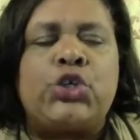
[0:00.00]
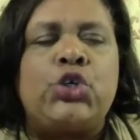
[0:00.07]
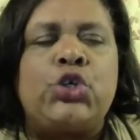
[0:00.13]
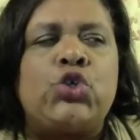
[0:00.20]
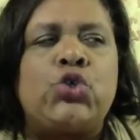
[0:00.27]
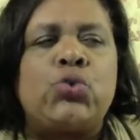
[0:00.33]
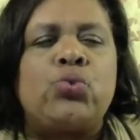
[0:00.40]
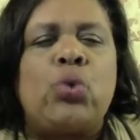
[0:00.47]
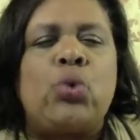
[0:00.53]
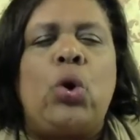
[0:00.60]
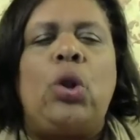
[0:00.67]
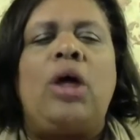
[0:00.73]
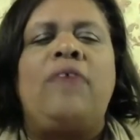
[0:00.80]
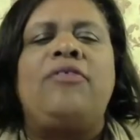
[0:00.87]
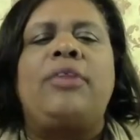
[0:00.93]

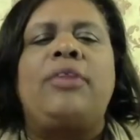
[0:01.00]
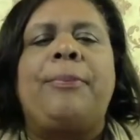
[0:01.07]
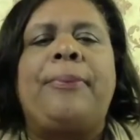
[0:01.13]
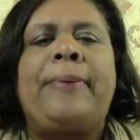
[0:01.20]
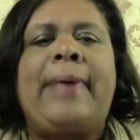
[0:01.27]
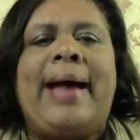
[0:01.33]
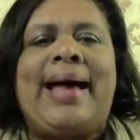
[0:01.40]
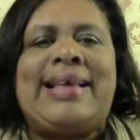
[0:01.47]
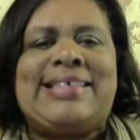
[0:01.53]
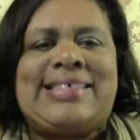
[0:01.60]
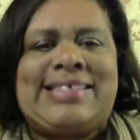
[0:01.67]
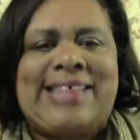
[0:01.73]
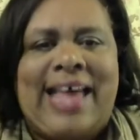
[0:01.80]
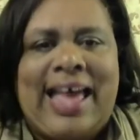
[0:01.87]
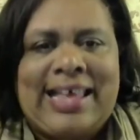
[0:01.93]
control of the
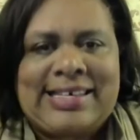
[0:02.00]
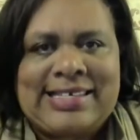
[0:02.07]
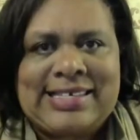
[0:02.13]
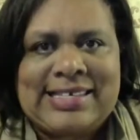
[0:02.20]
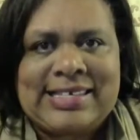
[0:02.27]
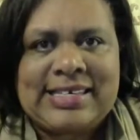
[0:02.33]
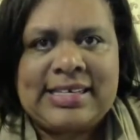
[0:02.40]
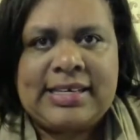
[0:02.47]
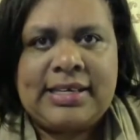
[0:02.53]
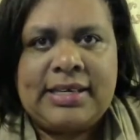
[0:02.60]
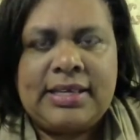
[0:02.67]
process